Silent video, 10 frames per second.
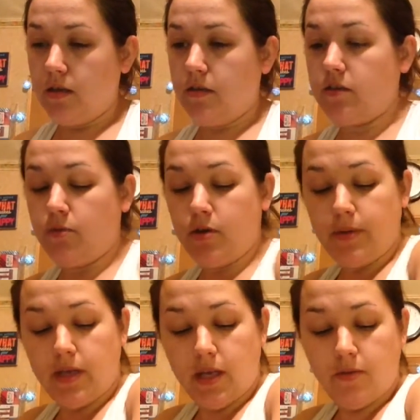The Suburban
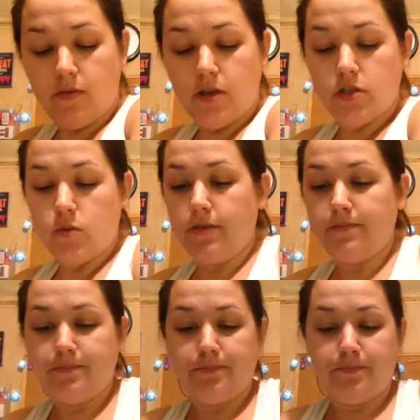Camouflage one.
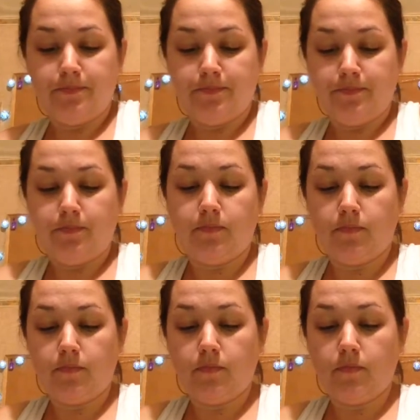
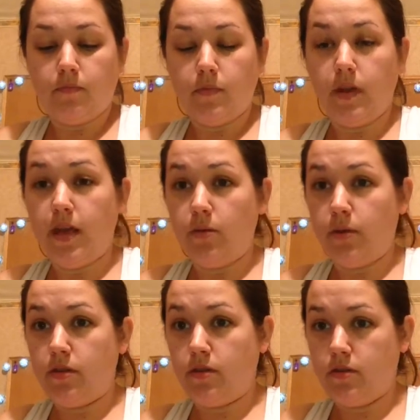Again,
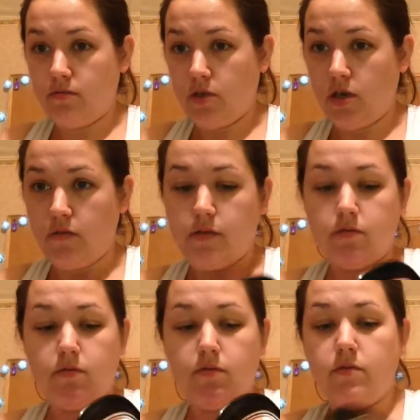with the curved
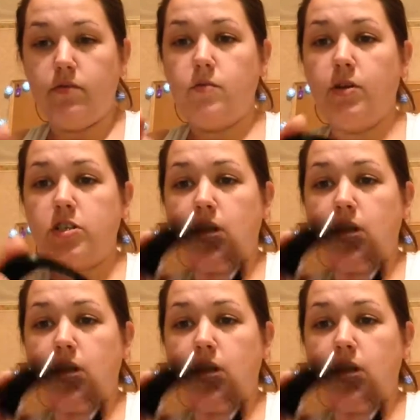sponge